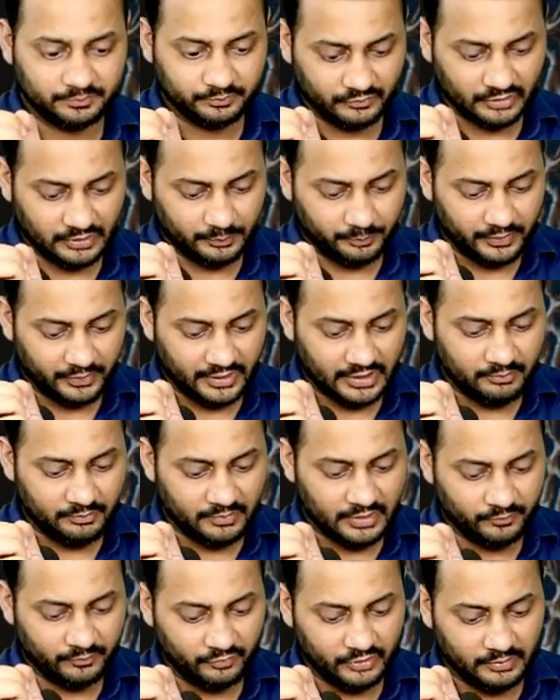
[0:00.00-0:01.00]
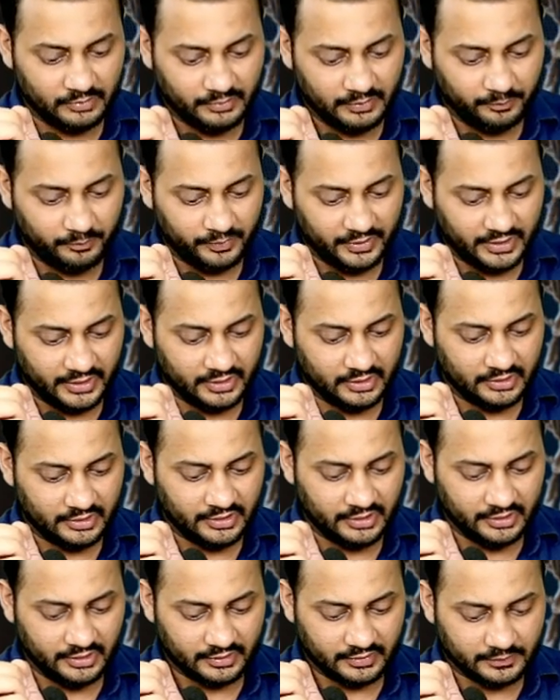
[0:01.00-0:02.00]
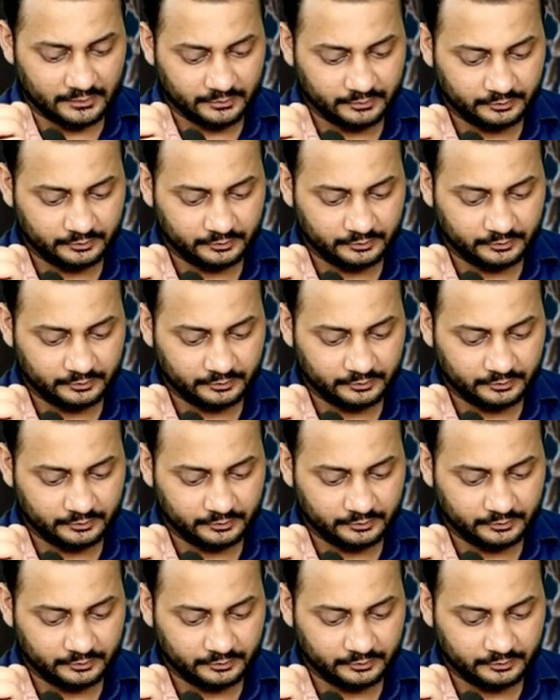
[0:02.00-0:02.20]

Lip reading: the premium will be paid here.